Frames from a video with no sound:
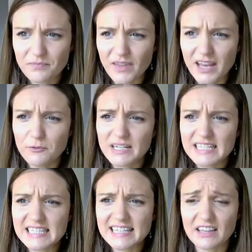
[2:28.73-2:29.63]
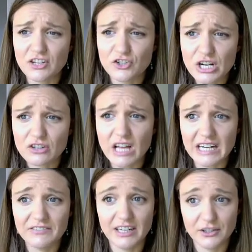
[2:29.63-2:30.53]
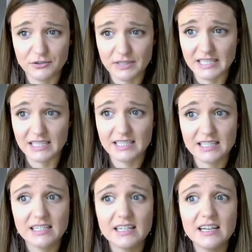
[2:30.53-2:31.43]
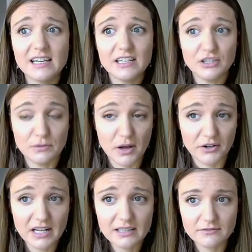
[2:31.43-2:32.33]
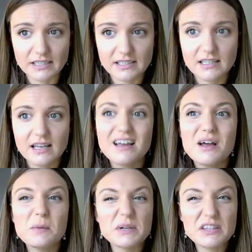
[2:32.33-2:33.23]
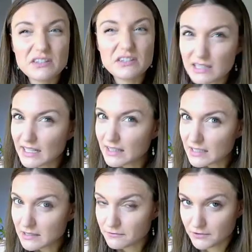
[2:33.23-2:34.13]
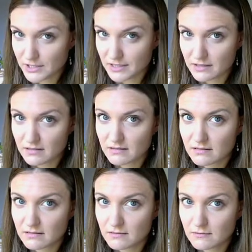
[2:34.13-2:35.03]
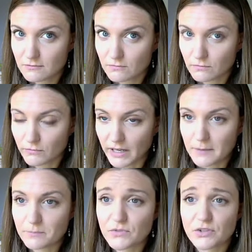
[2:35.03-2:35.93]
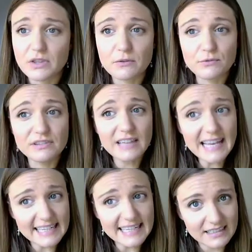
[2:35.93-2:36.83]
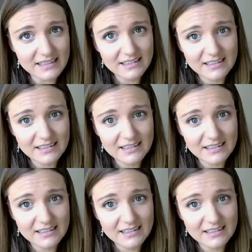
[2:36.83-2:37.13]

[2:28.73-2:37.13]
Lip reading: And we can see that they share a lot of characteristics to modern elephants, but they're slightly different, right? So they're related,